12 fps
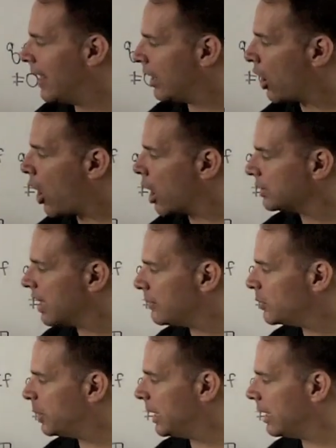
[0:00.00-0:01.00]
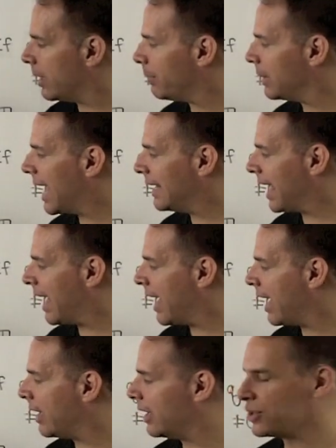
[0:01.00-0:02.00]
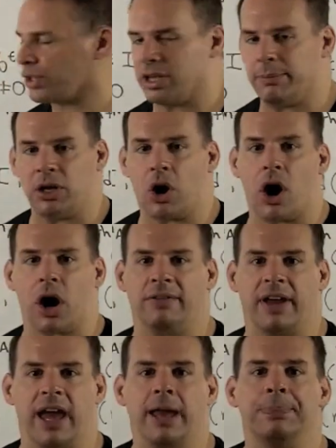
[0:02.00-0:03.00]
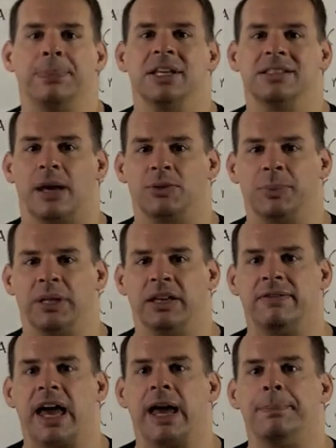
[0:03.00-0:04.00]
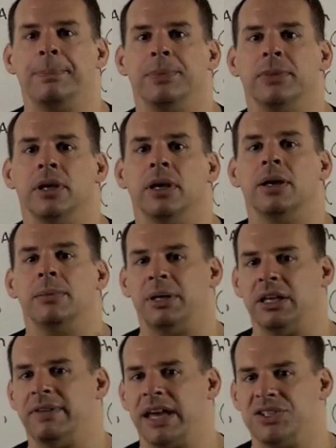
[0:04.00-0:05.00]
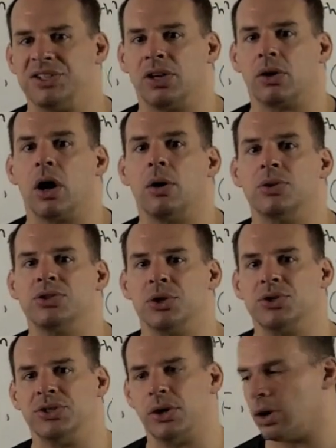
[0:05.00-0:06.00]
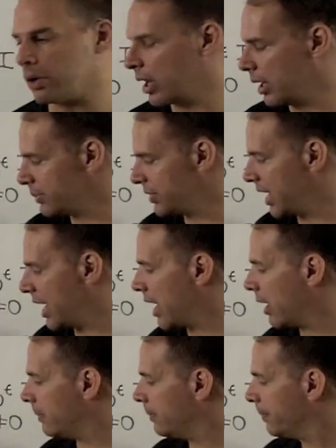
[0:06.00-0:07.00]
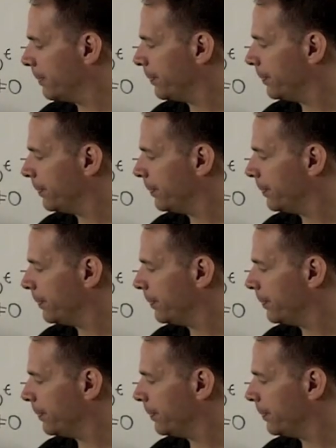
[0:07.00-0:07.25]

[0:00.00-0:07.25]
Then r times p applied to a is going to give me r of a times p of a. p of a is 0, so 0 comes out.